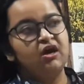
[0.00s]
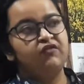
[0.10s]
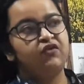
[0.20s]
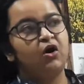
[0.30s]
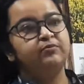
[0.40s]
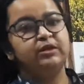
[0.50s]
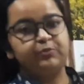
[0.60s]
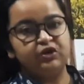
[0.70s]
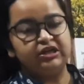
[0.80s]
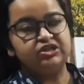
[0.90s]
from the
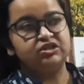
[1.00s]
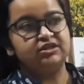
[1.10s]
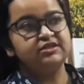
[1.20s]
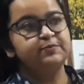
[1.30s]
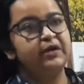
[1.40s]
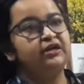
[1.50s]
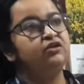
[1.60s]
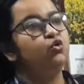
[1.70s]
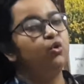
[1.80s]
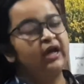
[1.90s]
Britishers, but
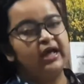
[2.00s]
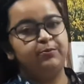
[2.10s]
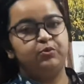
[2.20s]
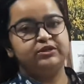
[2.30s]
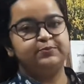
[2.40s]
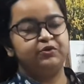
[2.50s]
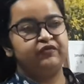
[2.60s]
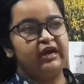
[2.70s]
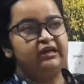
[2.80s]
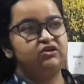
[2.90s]
no help was
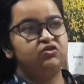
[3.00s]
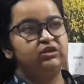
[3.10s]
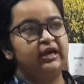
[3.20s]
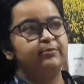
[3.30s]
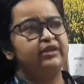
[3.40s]
provided to them.